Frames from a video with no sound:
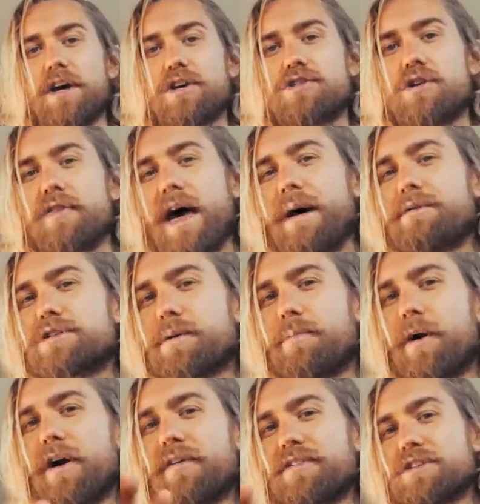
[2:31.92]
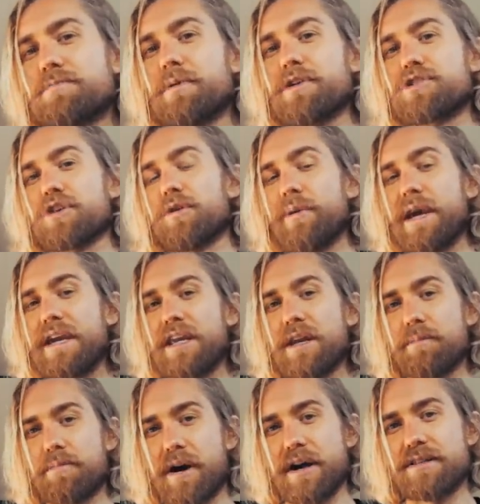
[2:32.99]
So that was a part of the spiritual
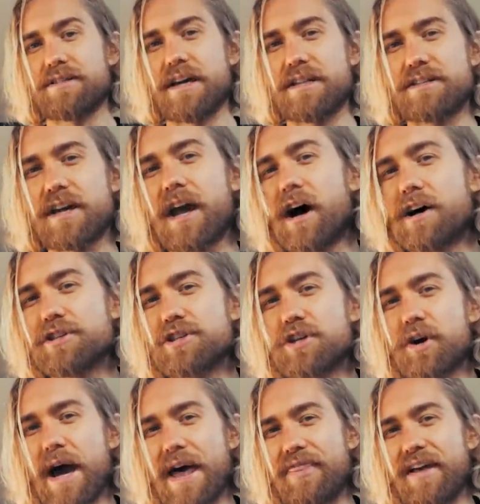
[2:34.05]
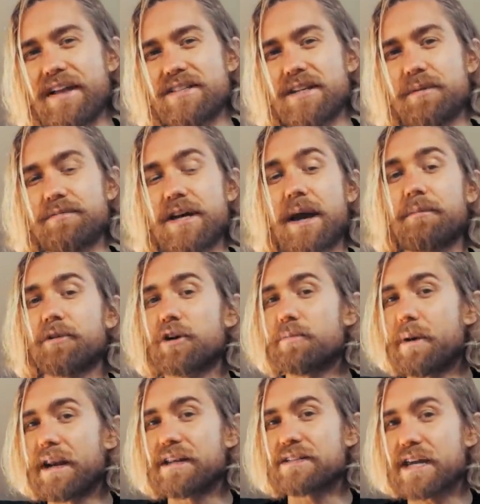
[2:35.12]
awakening process. I also, at that same time,
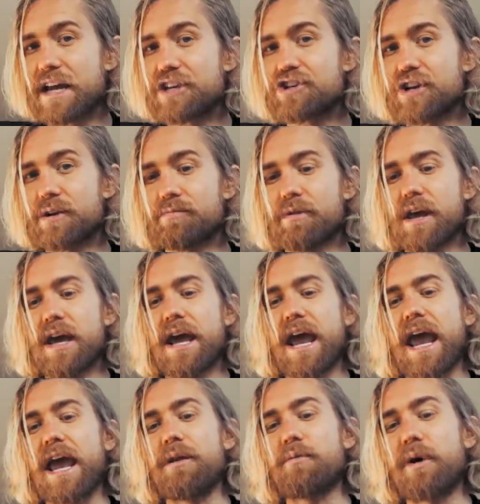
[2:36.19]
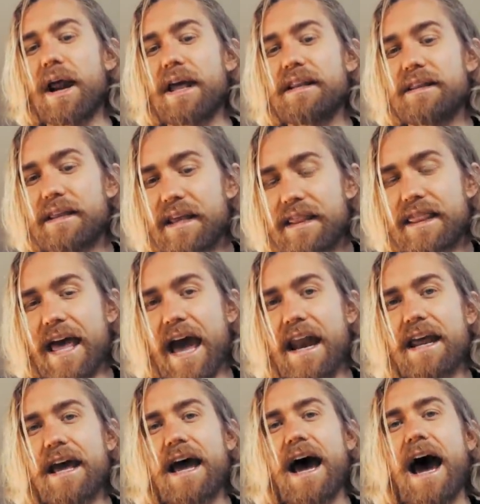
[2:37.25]
learned meditation. And when I did
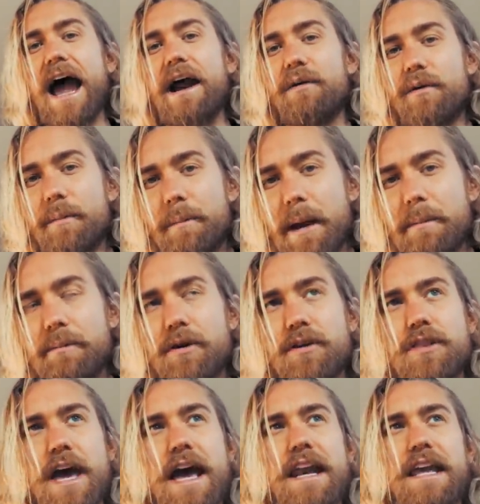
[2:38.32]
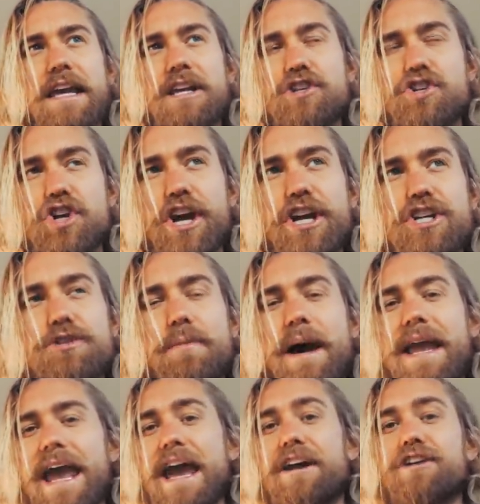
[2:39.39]
that, I remember that it changed
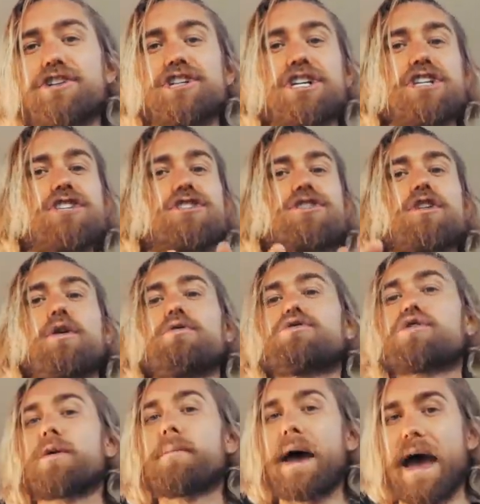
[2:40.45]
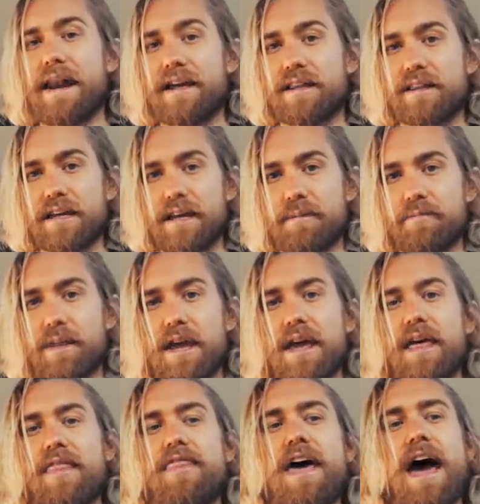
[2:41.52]
my energy so dramatically
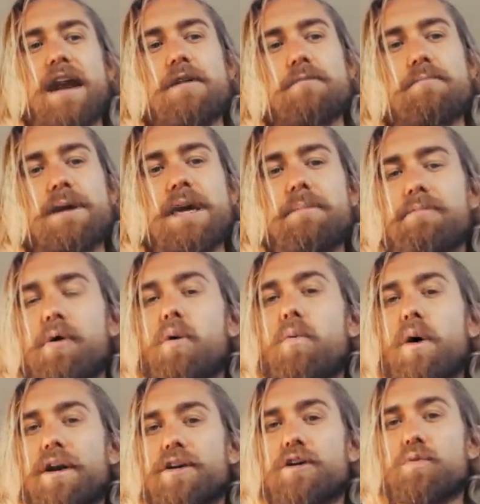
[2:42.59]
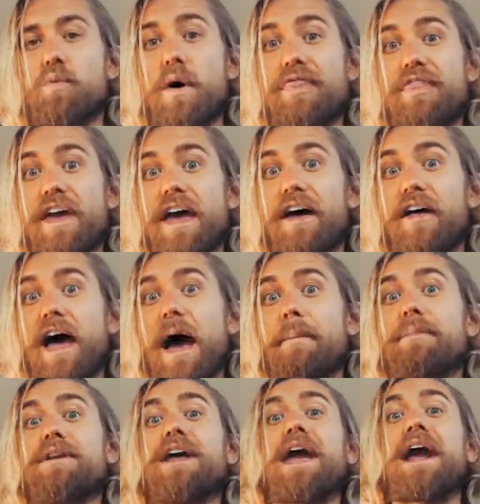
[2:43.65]
that people wondered what the hell
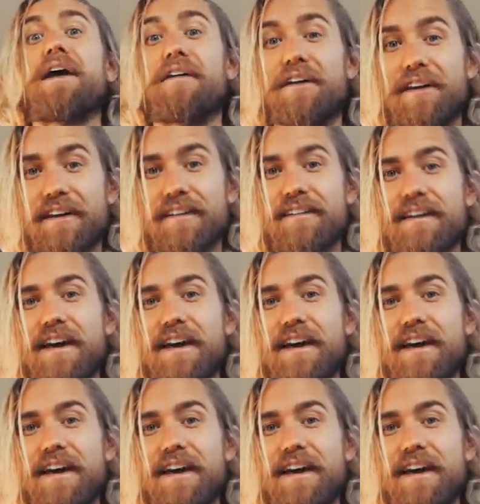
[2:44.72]
happened to Aaron.